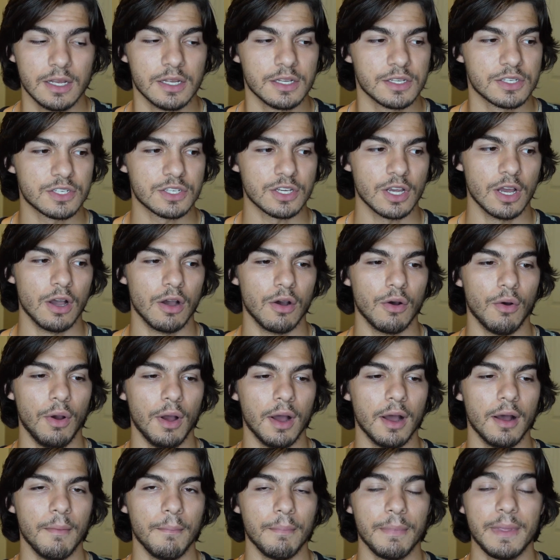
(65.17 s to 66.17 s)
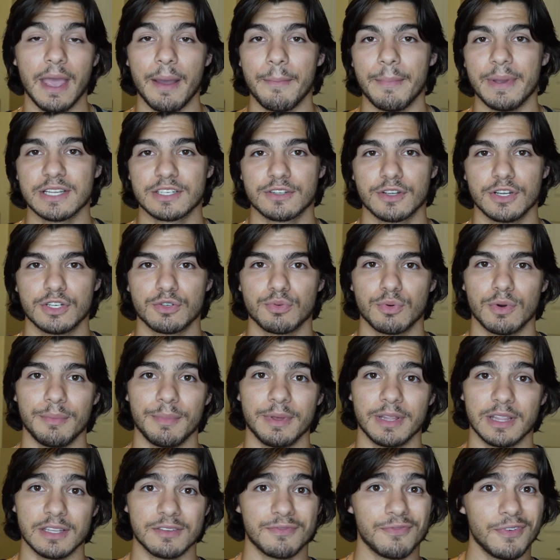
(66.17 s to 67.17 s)
So yeah, basically just want to
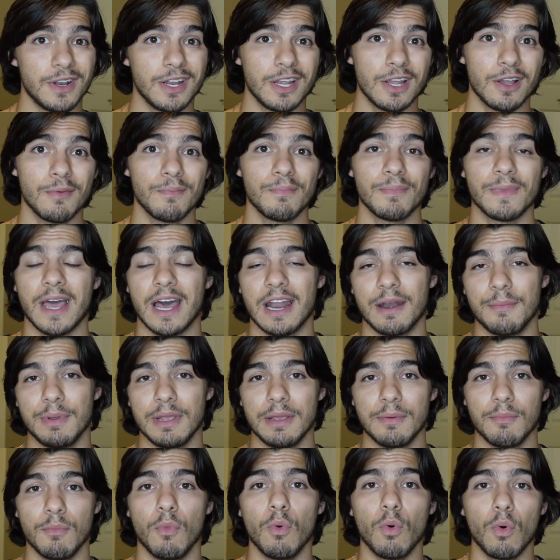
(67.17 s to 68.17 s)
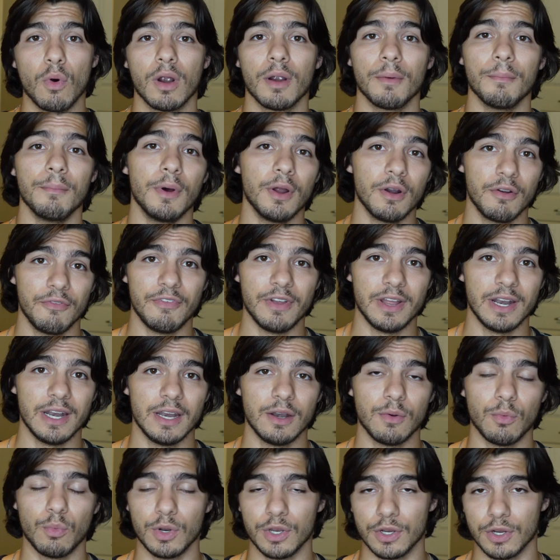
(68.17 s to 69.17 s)
make this video, how to be more
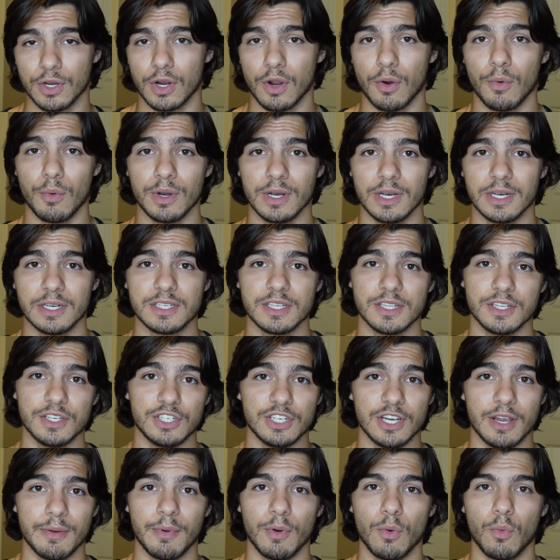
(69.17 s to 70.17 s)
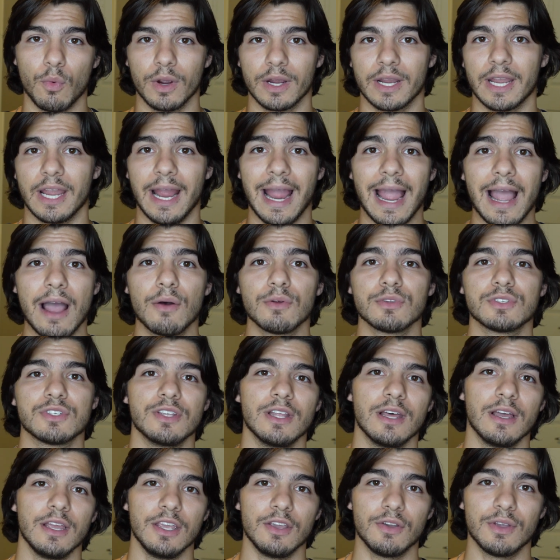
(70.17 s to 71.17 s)
motivated when you're going to the gym and working out
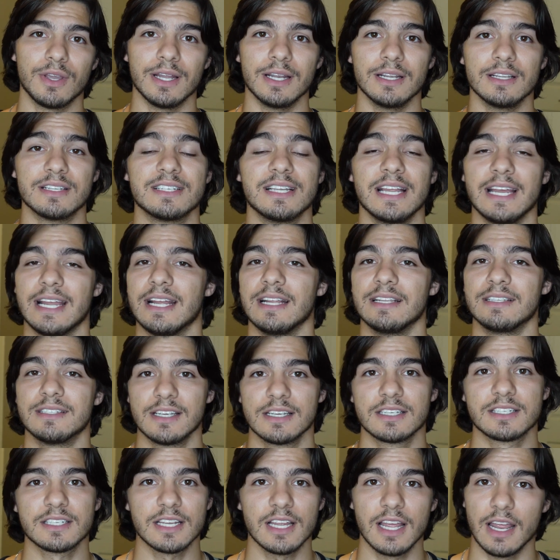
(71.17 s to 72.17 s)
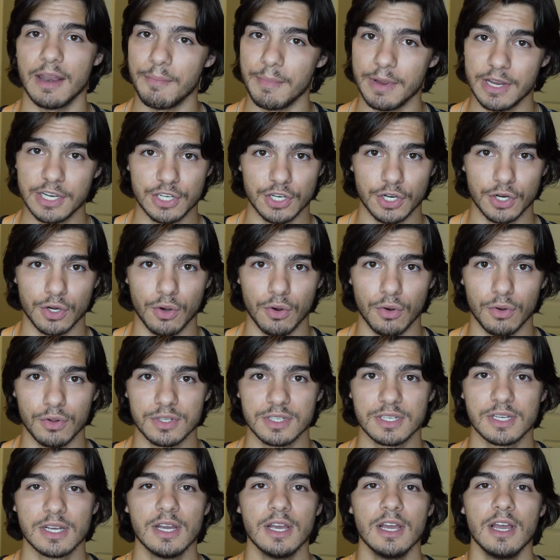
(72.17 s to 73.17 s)
so that you can stay consistent and meet your
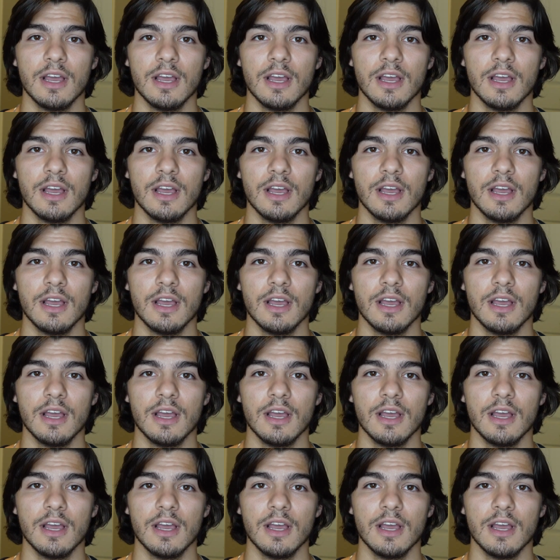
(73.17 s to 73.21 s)
goals.